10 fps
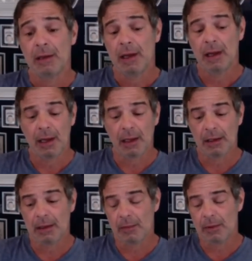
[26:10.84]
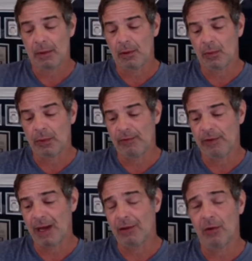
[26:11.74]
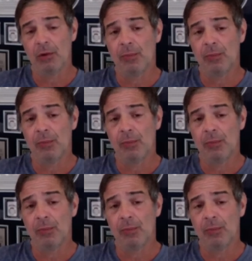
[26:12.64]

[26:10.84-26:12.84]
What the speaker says: And, you know, we've gotten to a